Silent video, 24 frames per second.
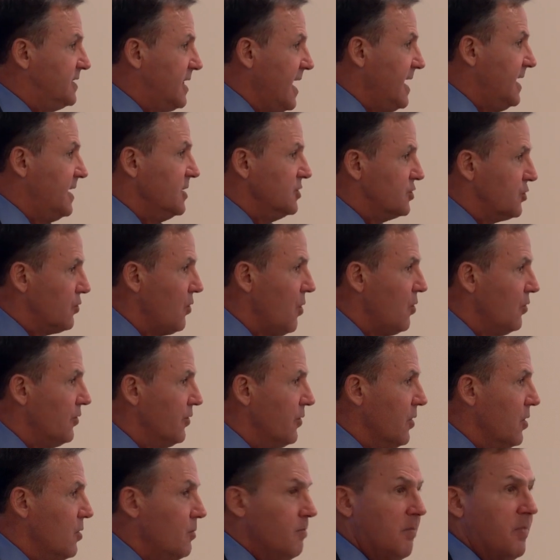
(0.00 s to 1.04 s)
They control
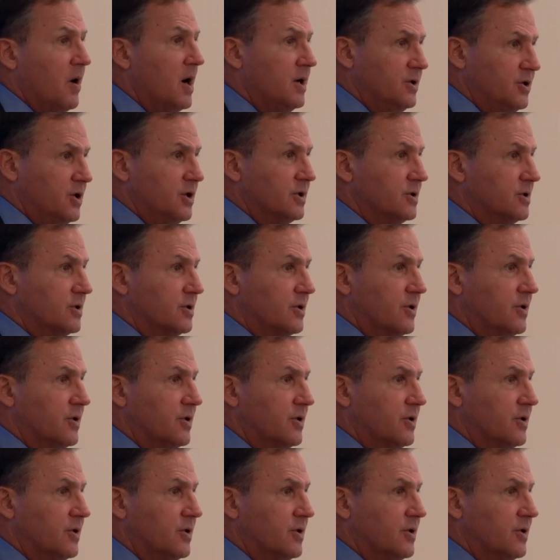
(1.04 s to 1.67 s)
their own budgets.